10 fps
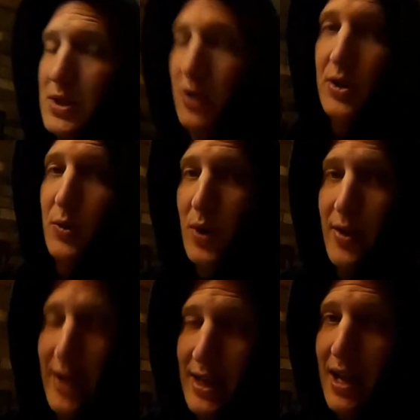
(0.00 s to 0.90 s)
only one
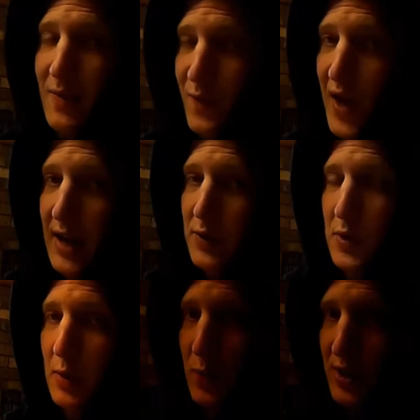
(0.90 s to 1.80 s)
that came
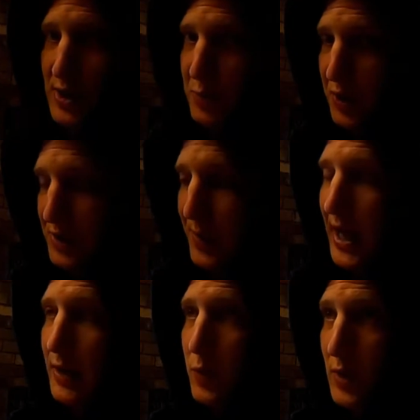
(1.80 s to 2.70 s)
factory with the sports
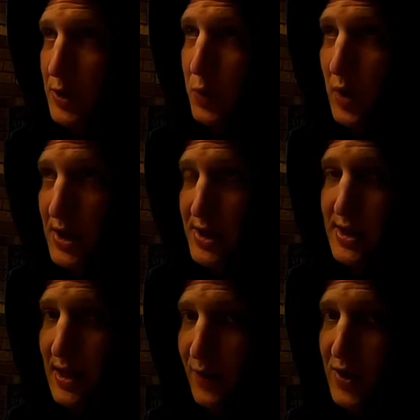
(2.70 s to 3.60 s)
pack, which was
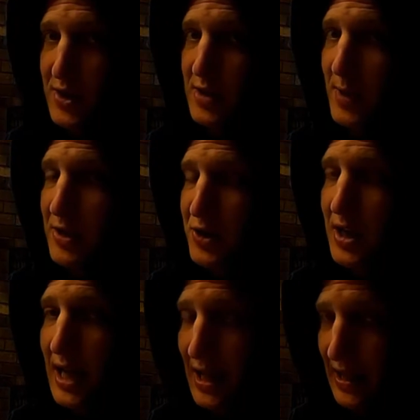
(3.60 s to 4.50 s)
stiffer
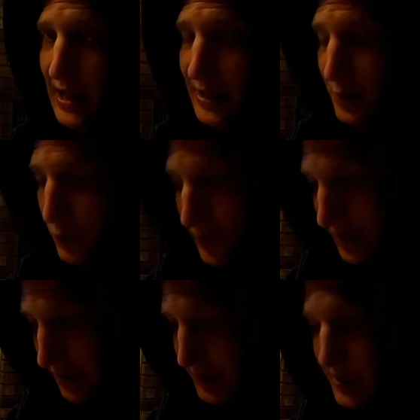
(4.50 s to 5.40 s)
suspension and lighter
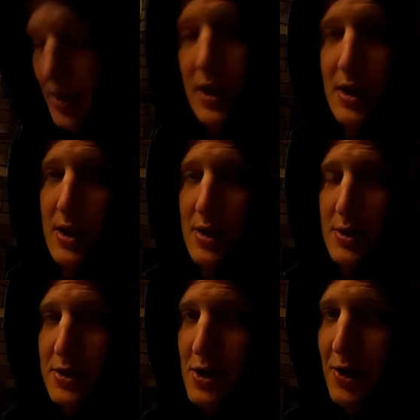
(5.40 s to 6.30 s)
wheels.
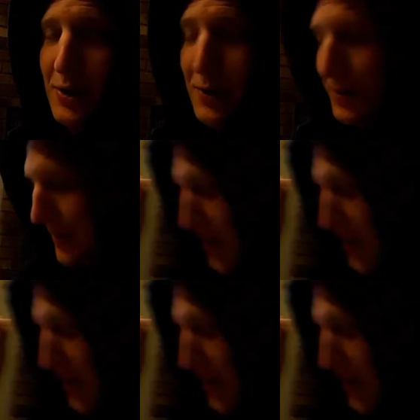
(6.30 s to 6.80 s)
So